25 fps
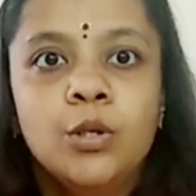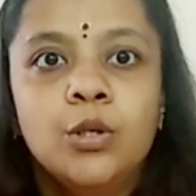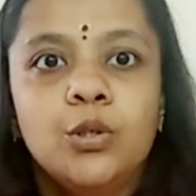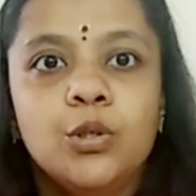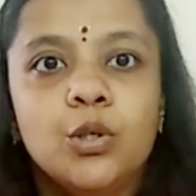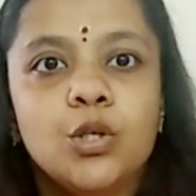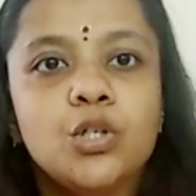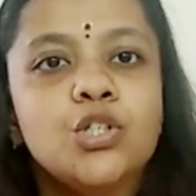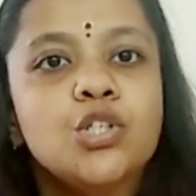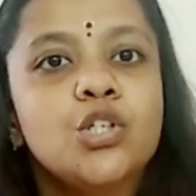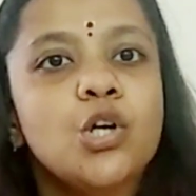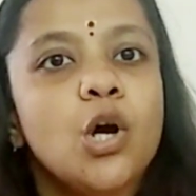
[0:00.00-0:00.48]

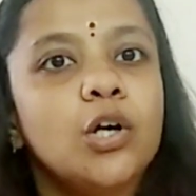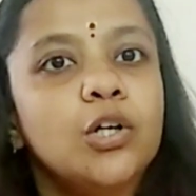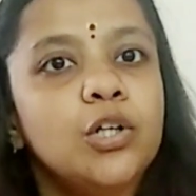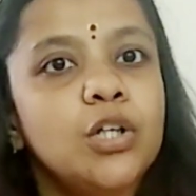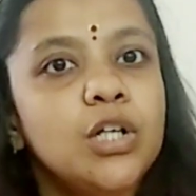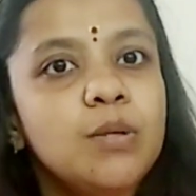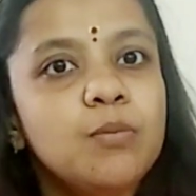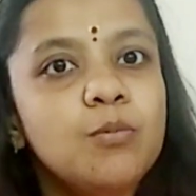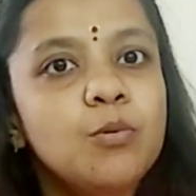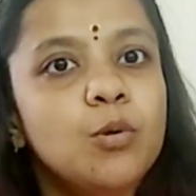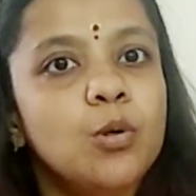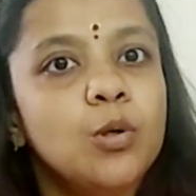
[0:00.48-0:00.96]
your
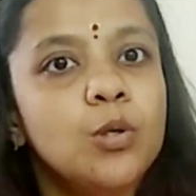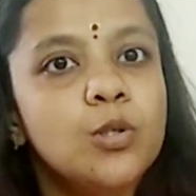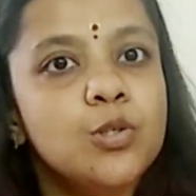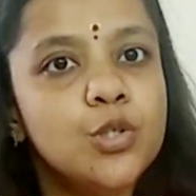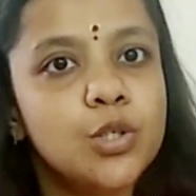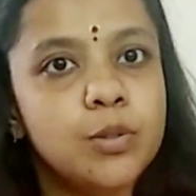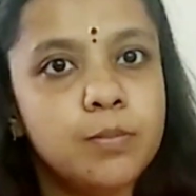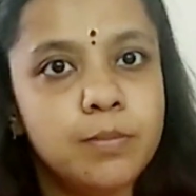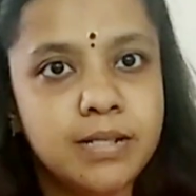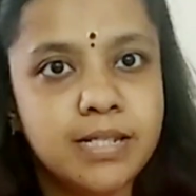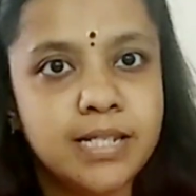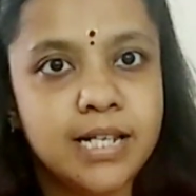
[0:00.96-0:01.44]
short-term goal
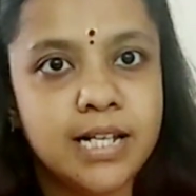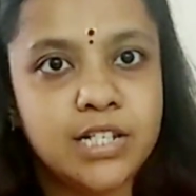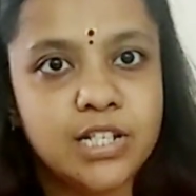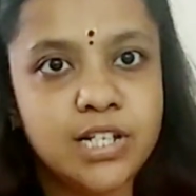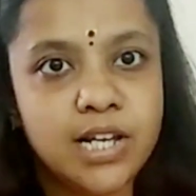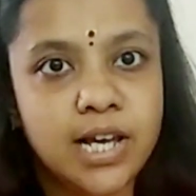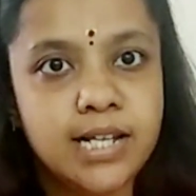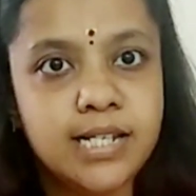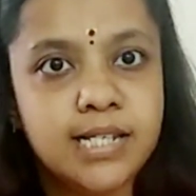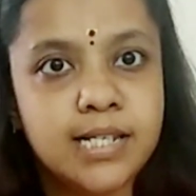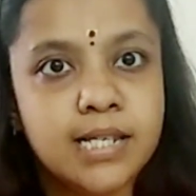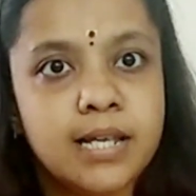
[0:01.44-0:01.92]
should be such
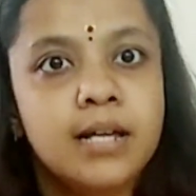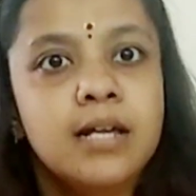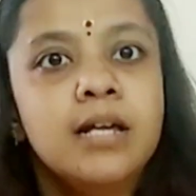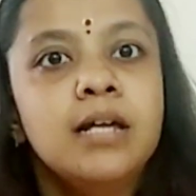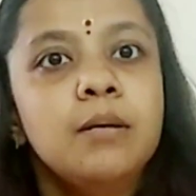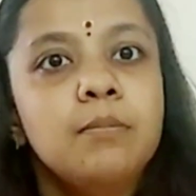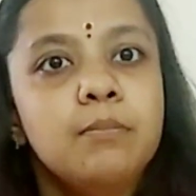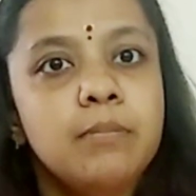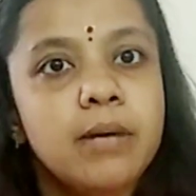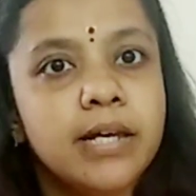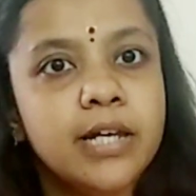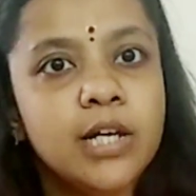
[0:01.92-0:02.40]
as
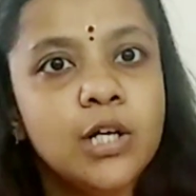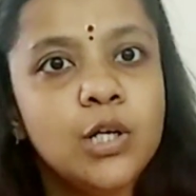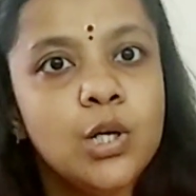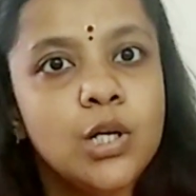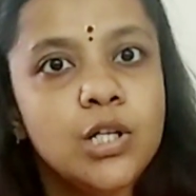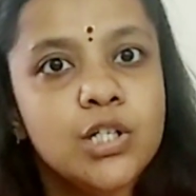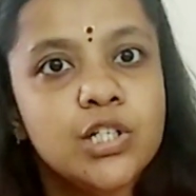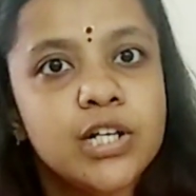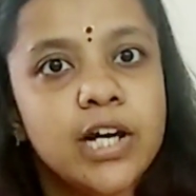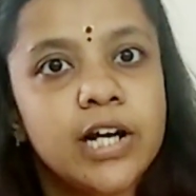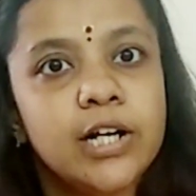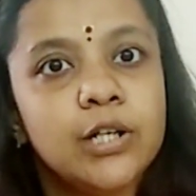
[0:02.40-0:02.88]
making
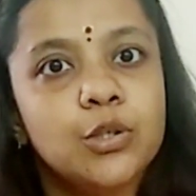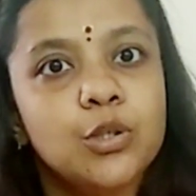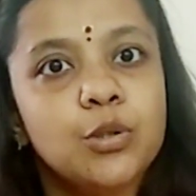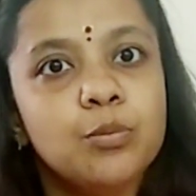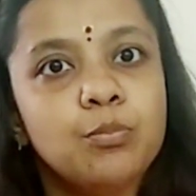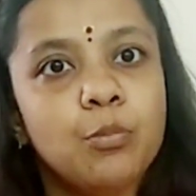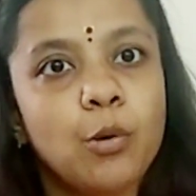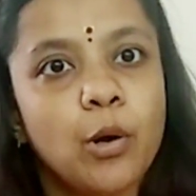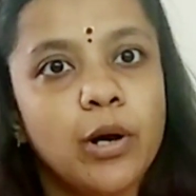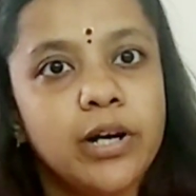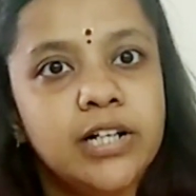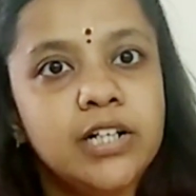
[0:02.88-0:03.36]
a child to
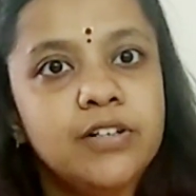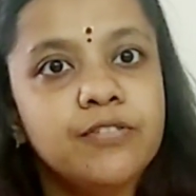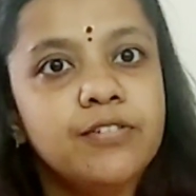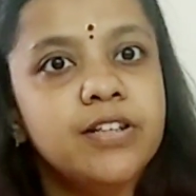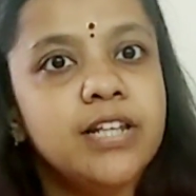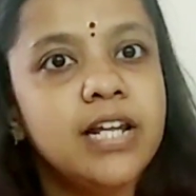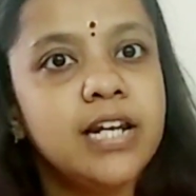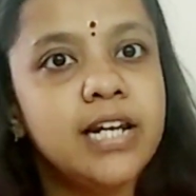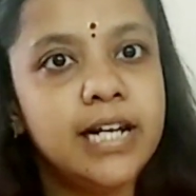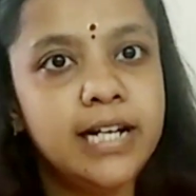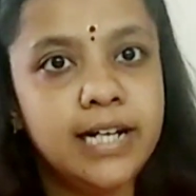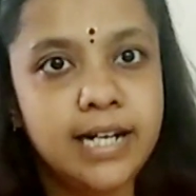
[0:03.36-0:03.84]
point with
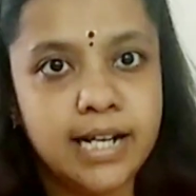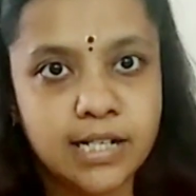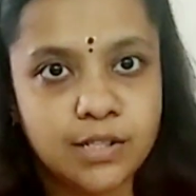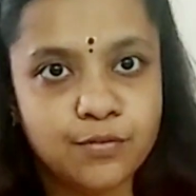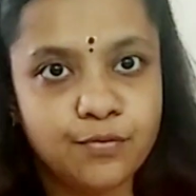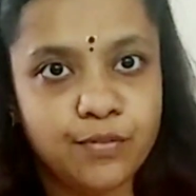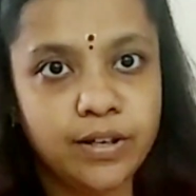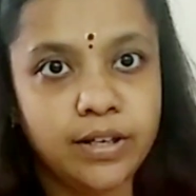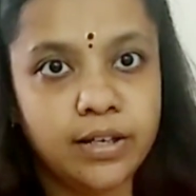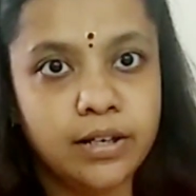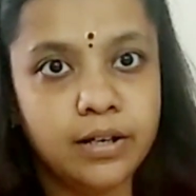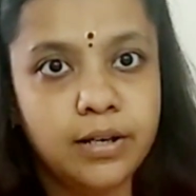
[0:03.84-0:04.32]
an index
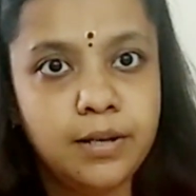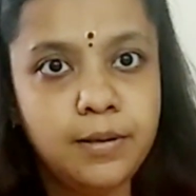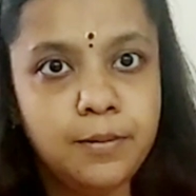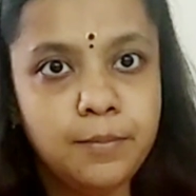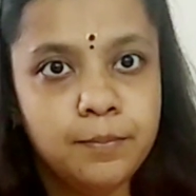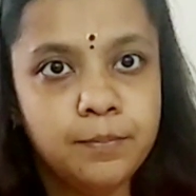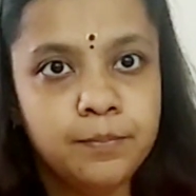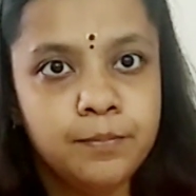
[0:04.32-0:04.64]
finger